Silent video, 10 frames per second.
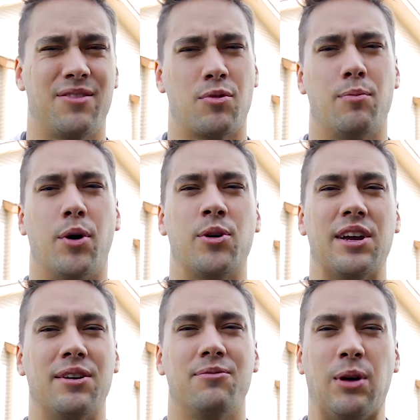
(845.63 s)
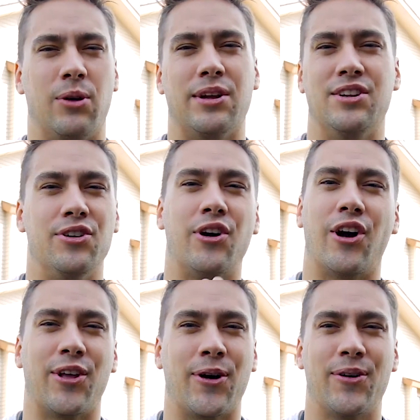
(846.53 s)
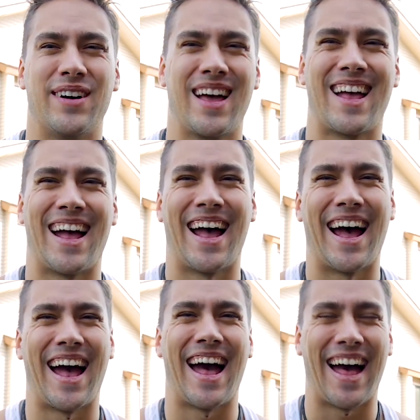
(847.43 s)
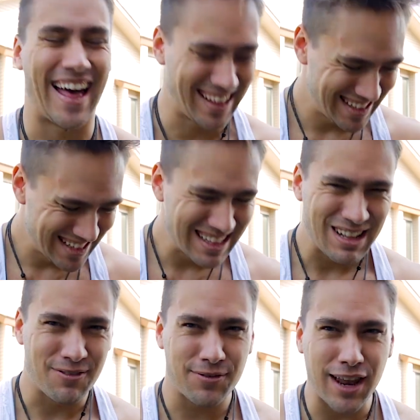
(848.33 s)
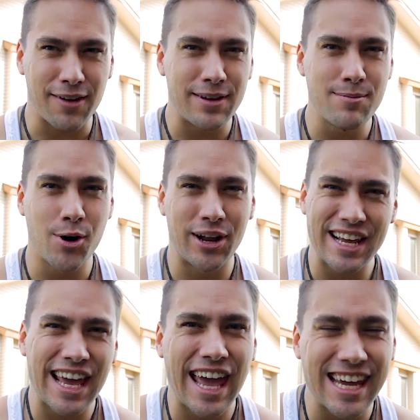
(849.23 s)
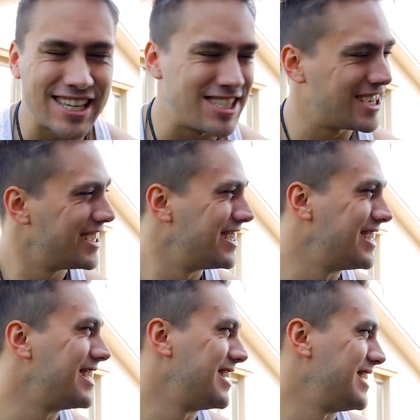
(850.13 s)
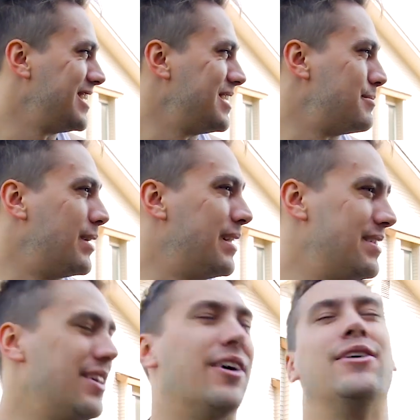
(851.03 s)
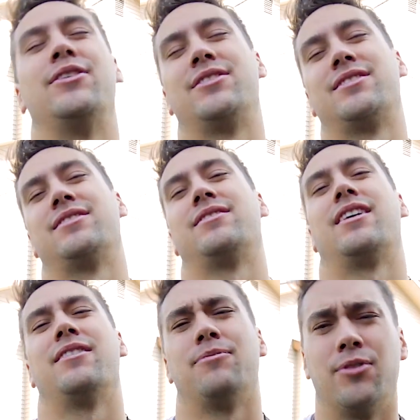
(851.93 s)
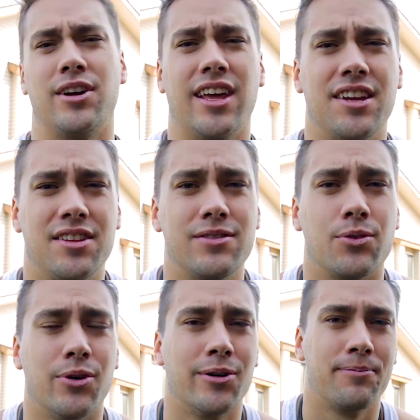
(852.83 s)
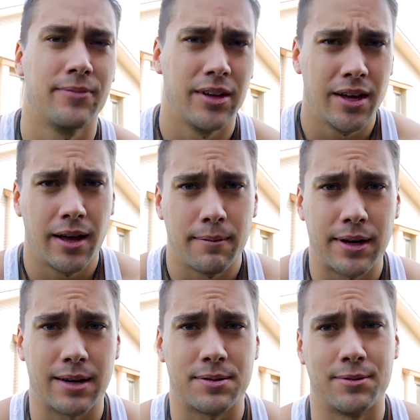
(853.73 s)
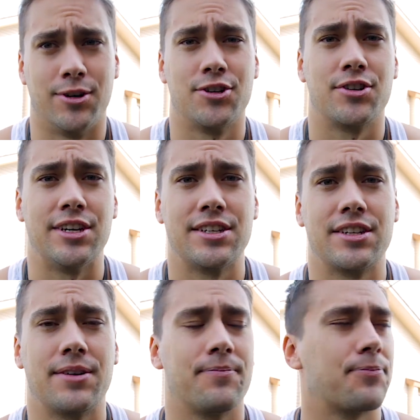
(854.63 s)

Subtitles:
We're bulking. We don't need to do cardio. Fluffy mode engaged. But no, we're gonna head to the store, pick up some groceries.